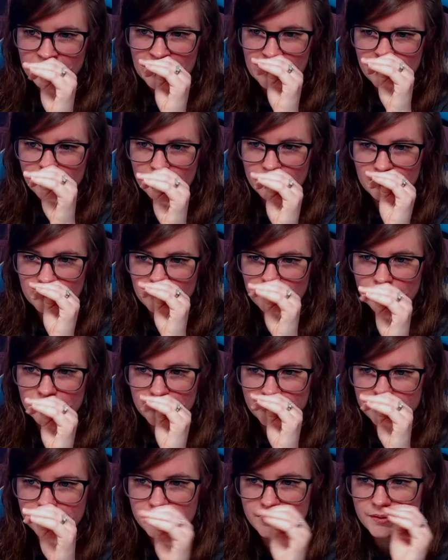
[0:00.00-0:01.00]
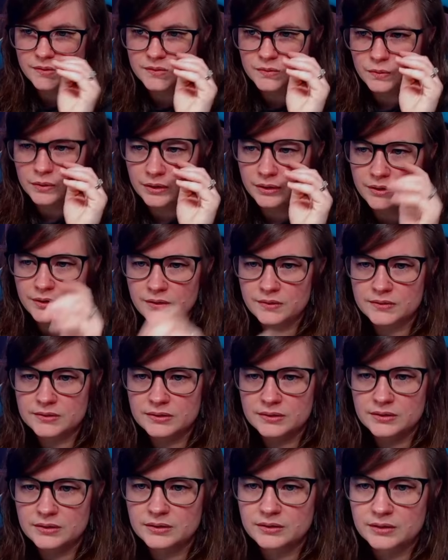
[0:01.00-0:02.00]
Get a lot of world news, war
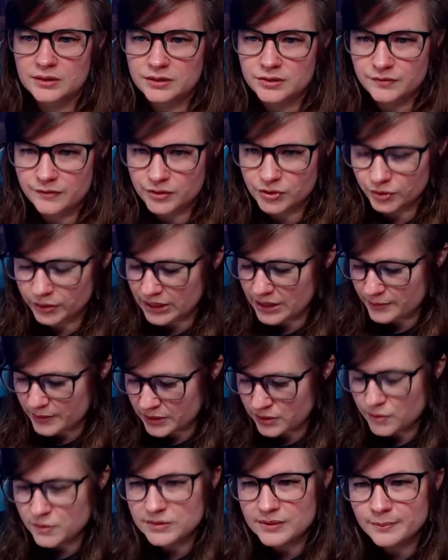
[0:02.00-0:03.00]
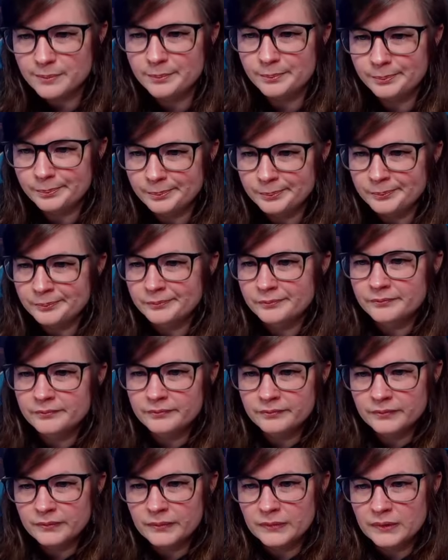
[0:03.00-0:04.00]
news, controversial gaming news.
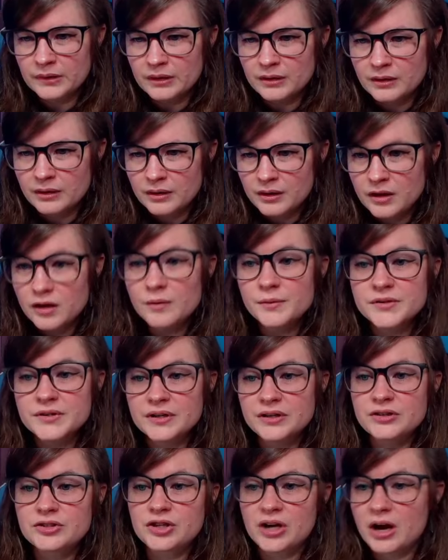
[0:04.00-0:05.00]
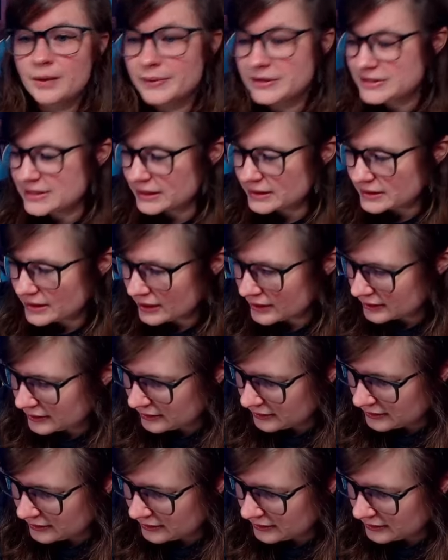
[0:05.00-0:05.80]
You almost got a job at TikTok?